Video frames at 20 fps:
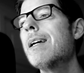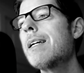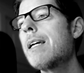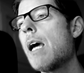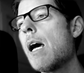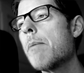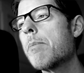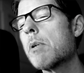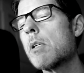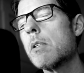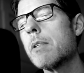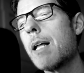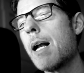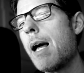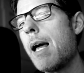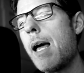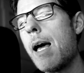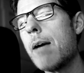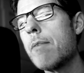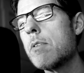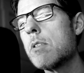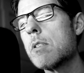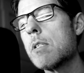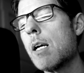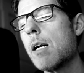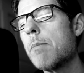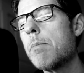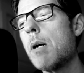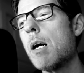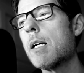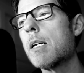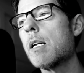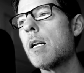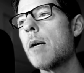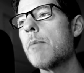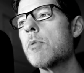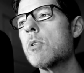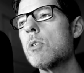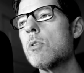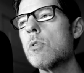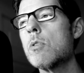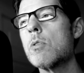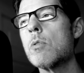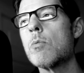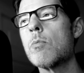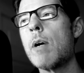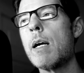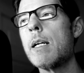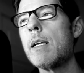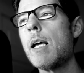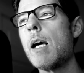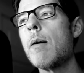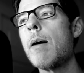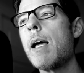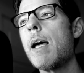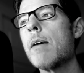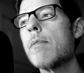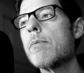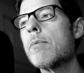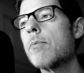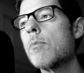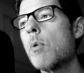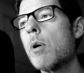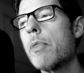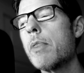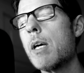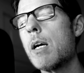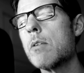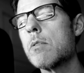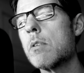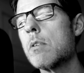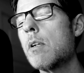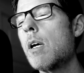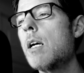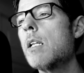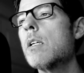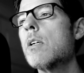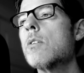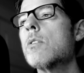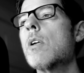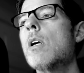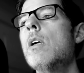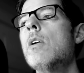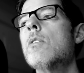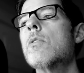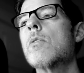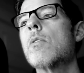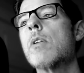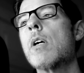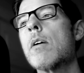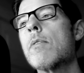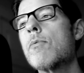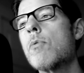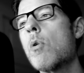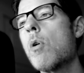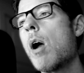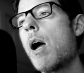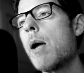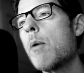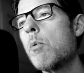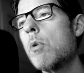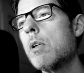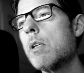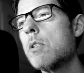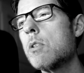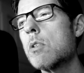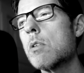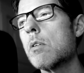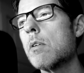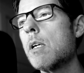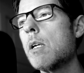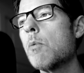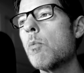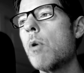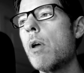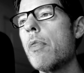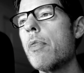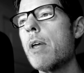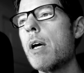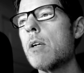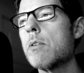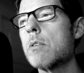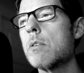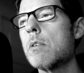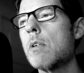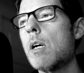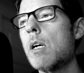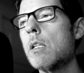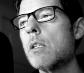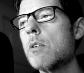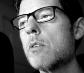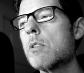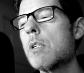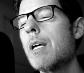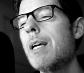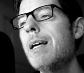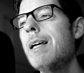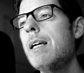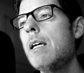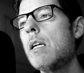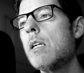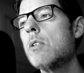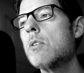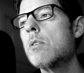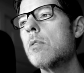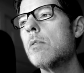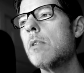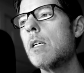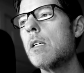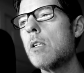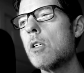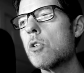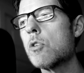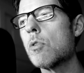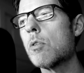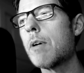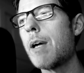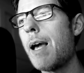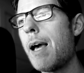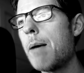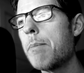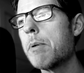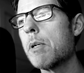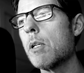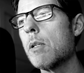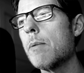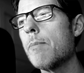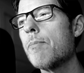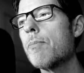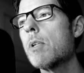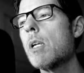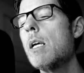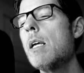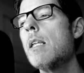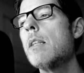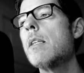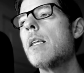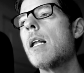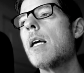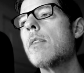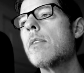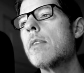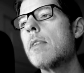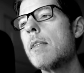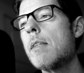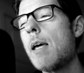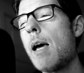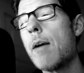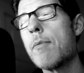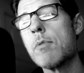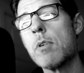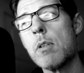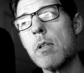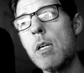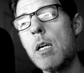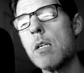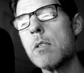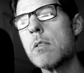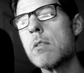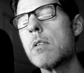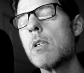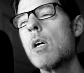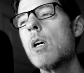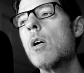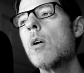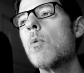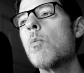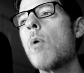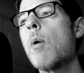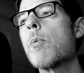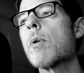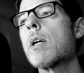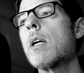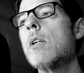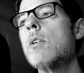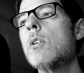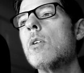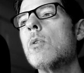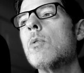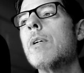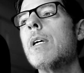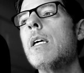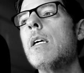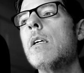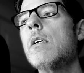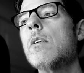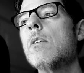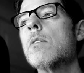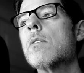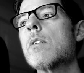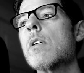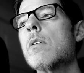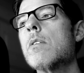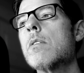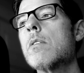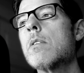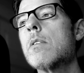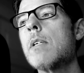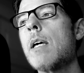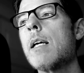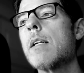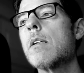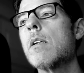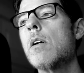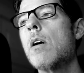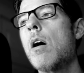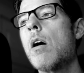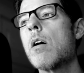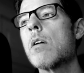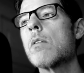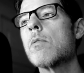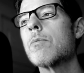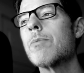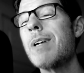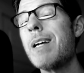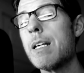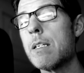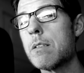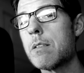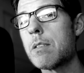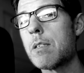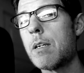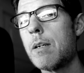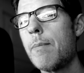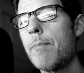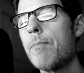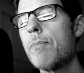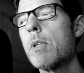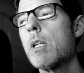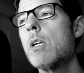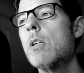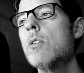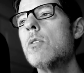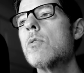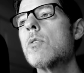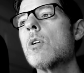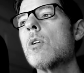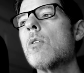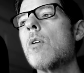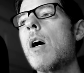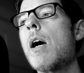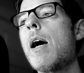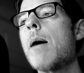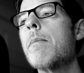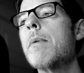capital that I have inside of Pocket Options. So right now I have $1,000. So therefore I will enter in $1,000 into the initial capital. Then after this, what we're going to do is set our risk. So how